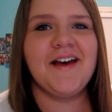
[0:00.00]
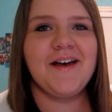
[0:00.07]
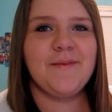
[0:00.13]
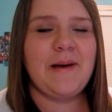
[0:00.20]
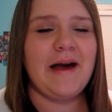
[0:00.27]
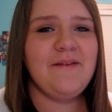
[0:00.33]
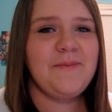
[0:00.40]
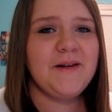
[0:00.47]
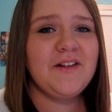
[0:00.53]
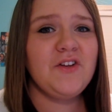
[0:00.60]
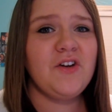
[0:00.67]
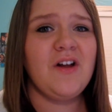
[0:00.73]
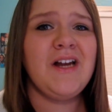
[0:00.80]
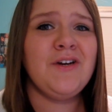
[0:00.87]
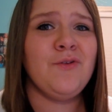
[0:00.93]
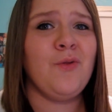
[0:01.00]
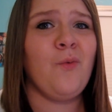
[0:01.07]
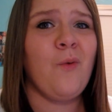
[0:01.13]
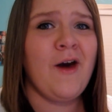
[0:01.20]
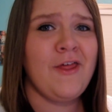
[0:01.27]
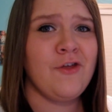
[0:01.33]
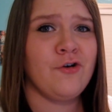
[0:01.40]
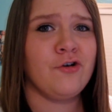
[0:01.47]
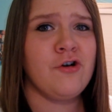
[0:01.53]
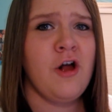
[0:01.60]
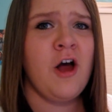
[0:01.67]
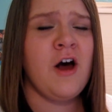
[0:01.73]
I've been a little under the weather.